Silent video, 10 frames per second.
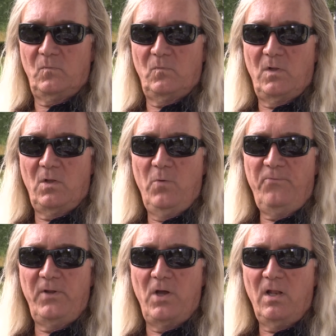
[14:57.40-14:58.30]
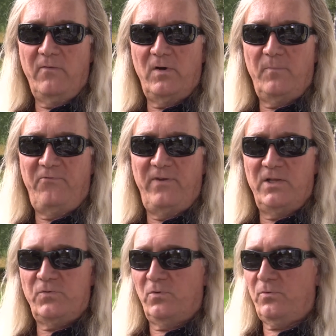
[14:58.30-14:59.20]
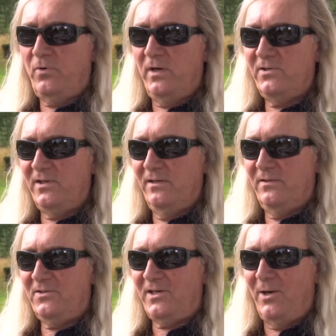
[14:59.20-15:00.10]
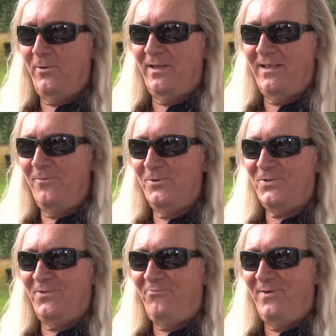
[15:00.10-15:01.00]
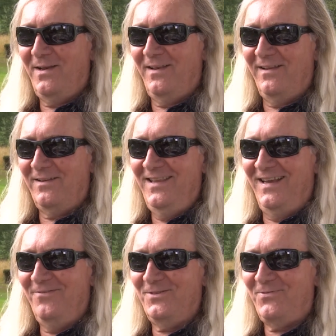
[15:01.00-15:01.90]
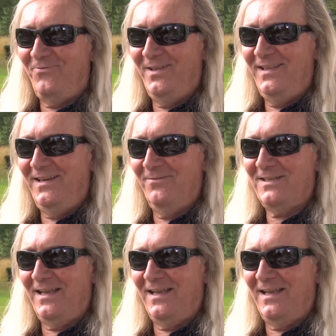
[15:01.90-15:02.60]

well, hopefully all of our fans were crazy and scary. That was the fun. That was the fun thing. It was